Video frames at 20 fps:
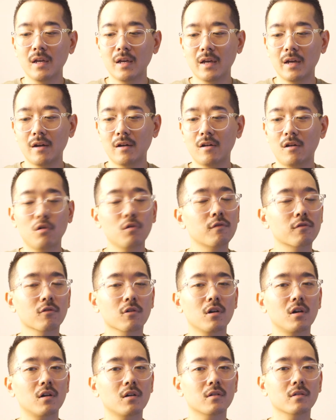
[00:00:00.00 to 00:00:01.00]
And
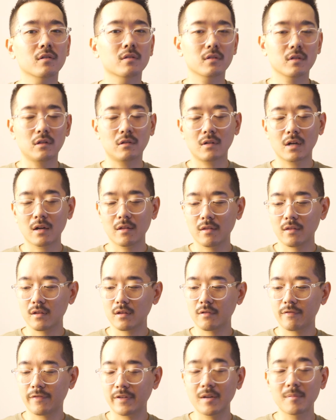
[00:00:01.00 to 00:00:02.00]
overall, a lot of
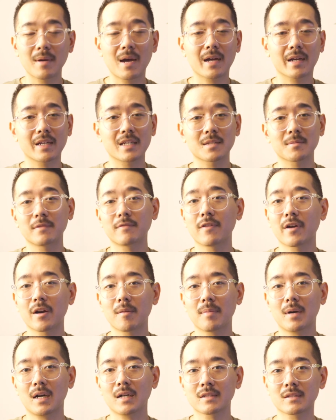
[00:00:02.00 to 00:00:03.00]
the feedback has been very
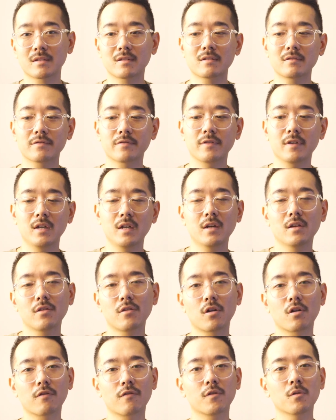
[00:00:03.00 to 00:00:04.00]
positive.
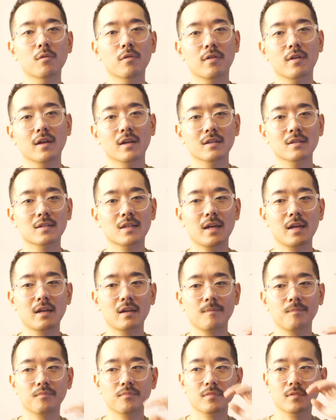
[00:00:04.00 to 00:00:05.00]
There are a few things
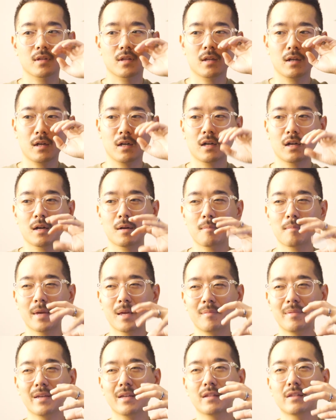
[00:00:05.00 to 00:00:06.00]
that
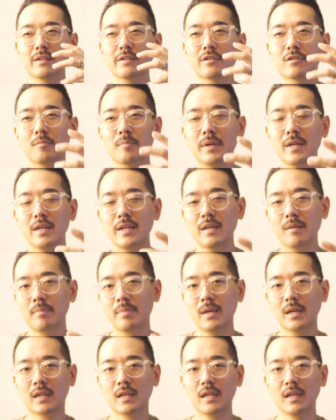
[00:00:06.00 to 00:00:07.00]
may be a little bit
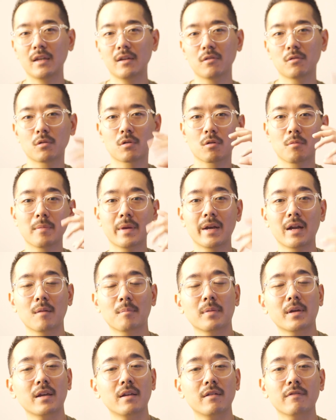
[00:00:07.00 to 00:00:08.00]
nitpicky or may
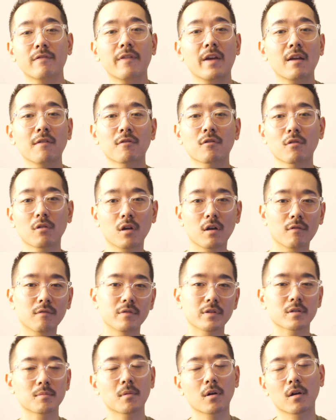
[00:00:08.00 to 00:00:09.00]
not be in favor of
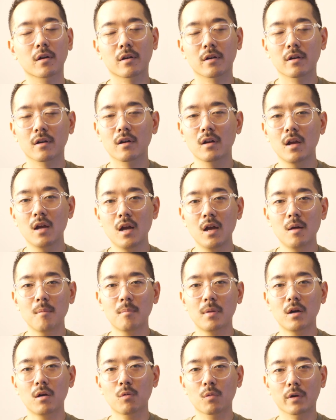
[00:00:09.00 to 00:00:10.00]
this marker,
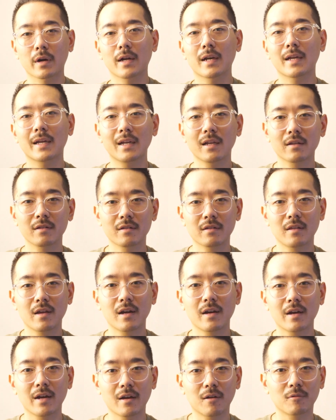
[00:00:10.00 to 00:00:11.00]
but we're going to get into
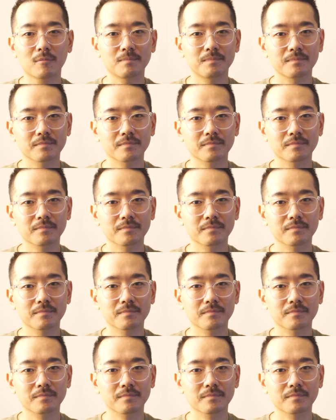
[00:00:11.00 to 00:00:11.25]
that now.